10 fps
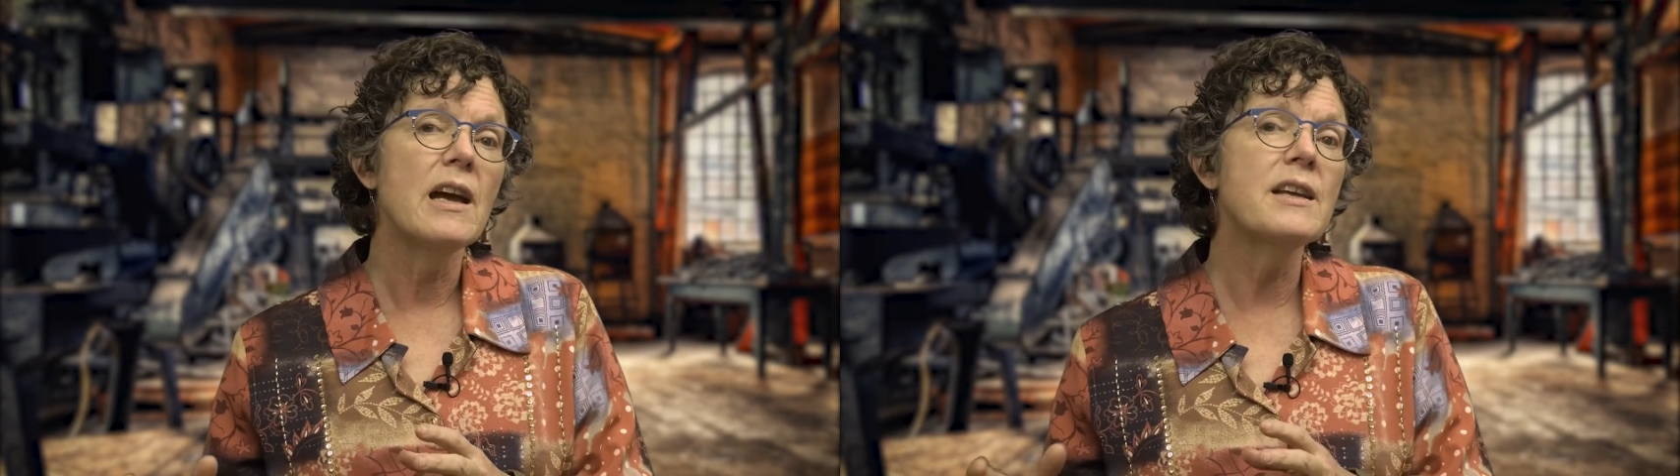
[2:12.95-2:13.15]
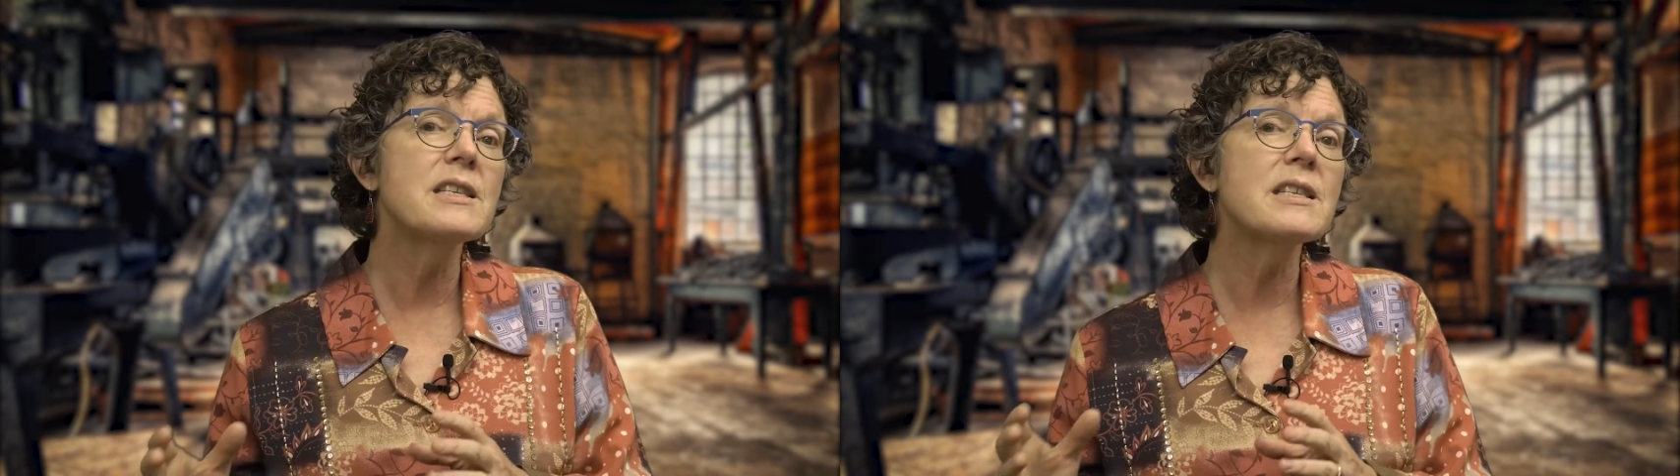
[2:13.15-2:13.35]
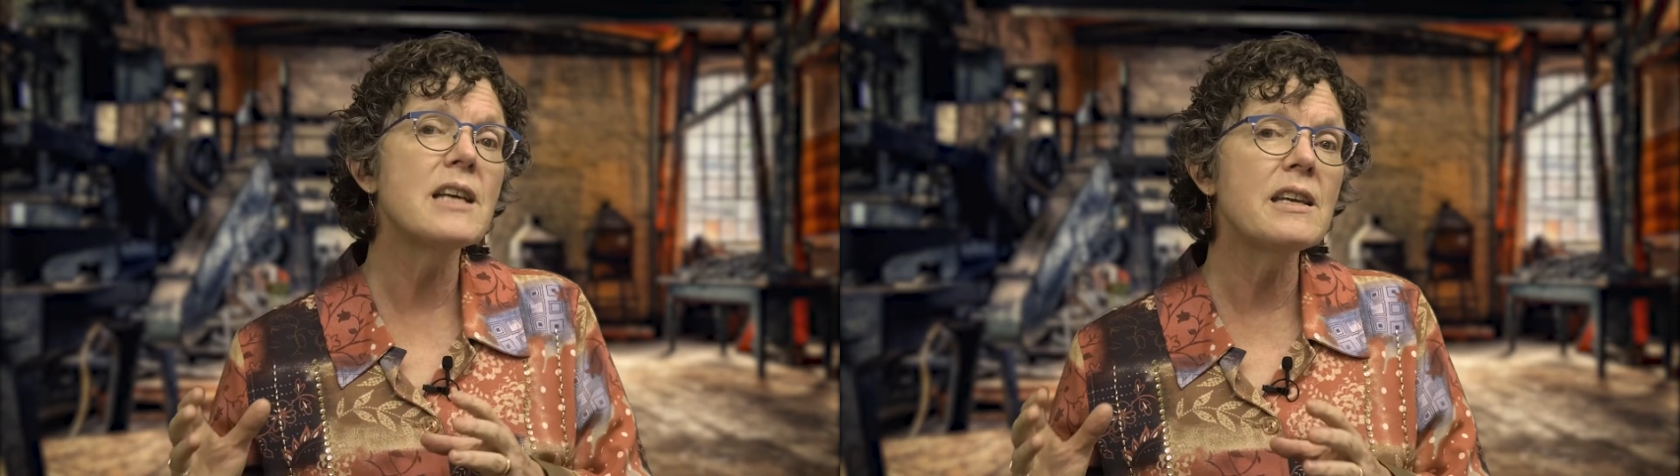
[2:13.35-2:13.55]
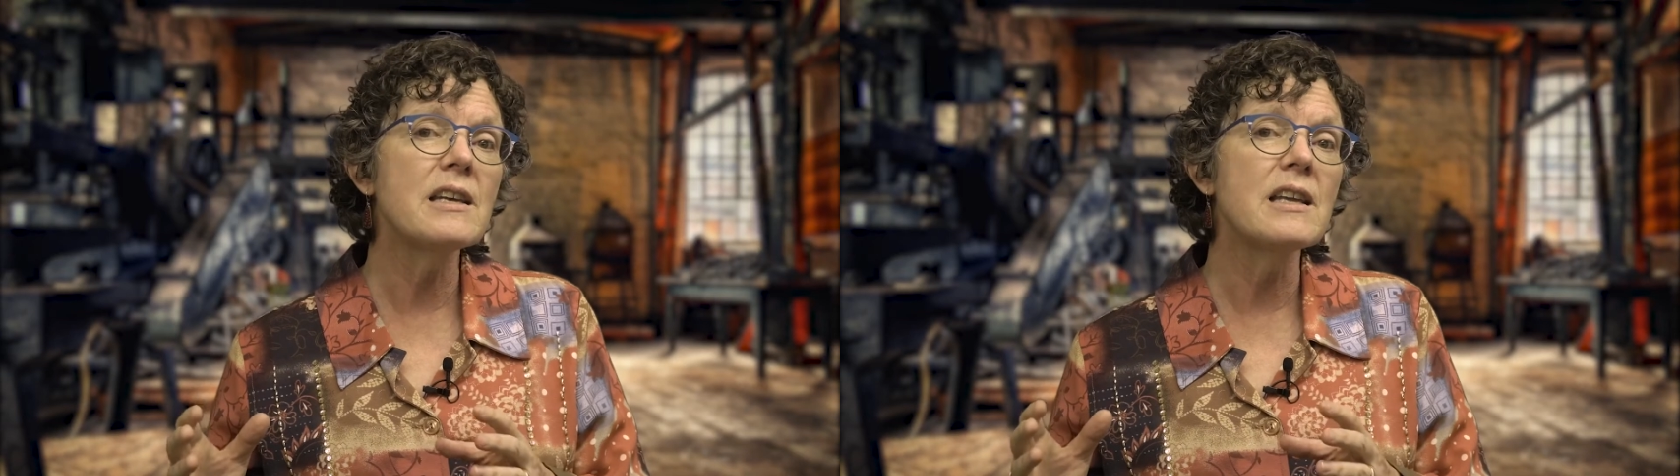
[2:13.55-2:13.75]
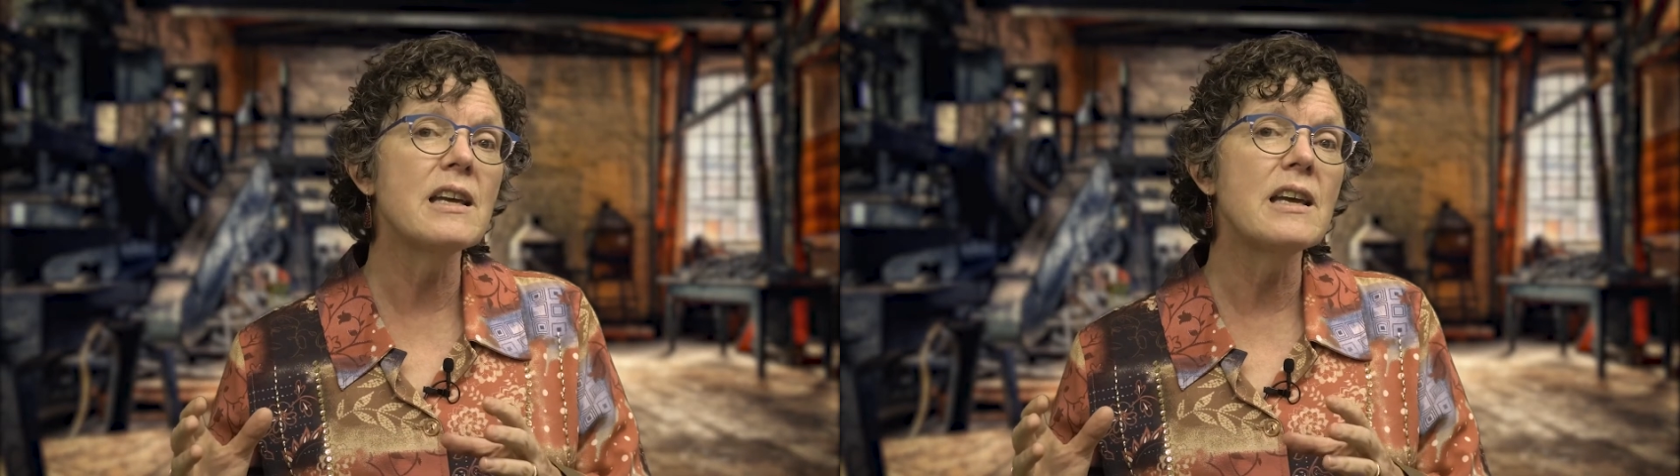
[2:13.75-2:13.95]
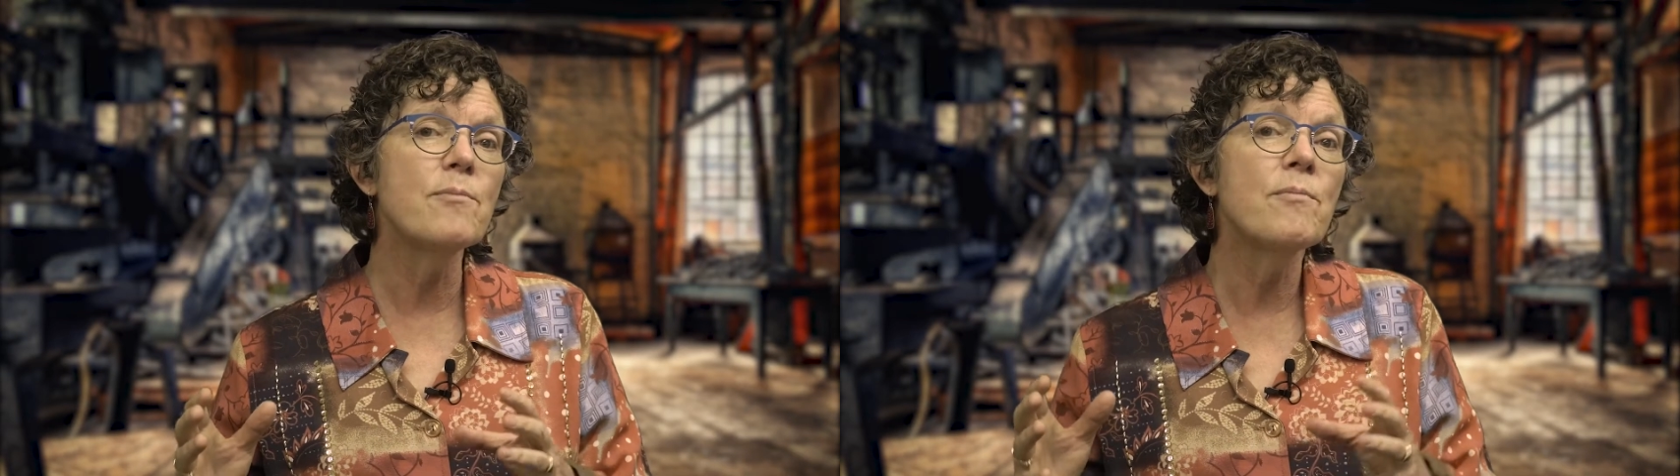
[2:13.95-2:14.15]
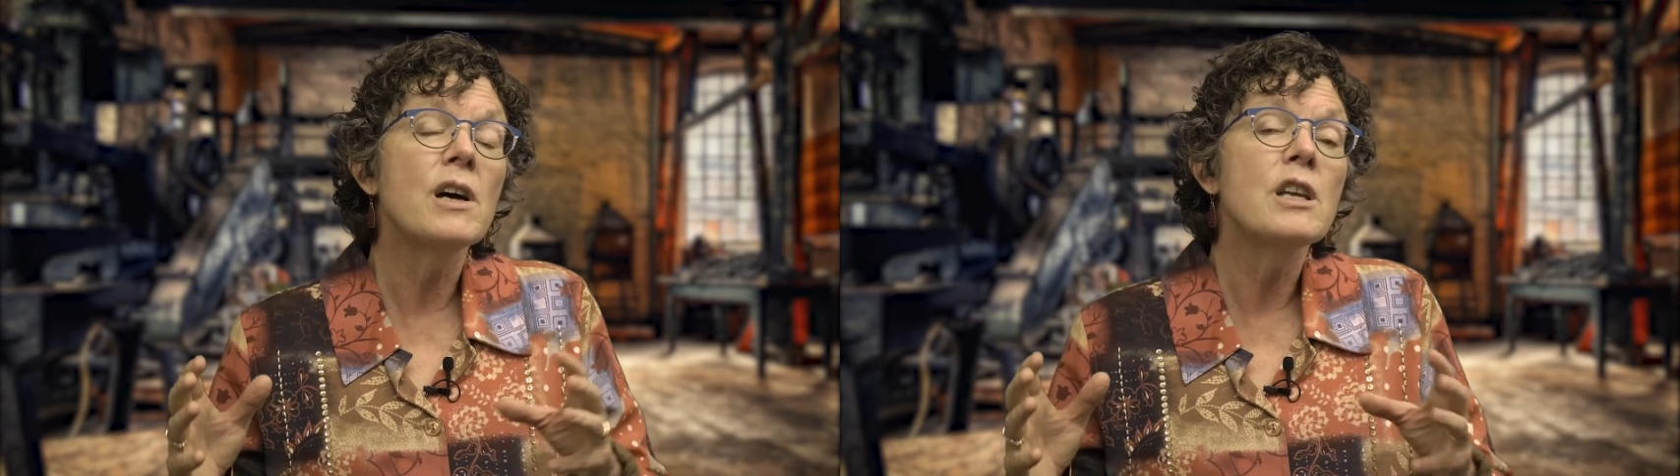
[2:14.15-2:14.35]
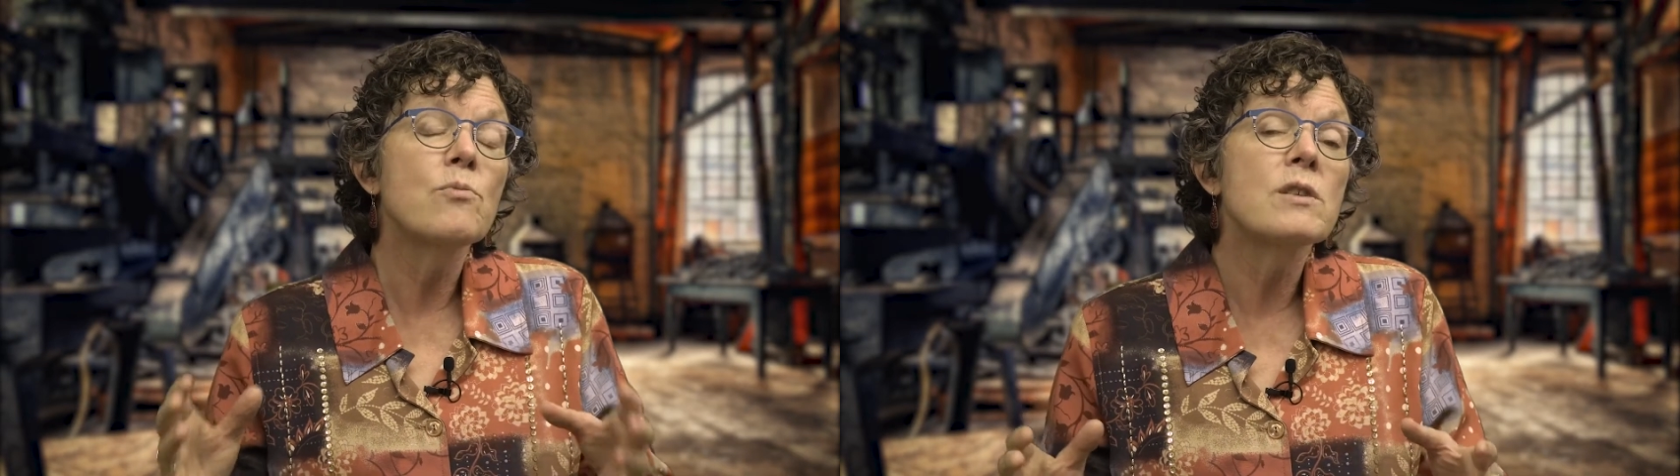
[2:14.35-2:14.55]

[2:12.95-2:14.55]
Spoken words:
And suddenly money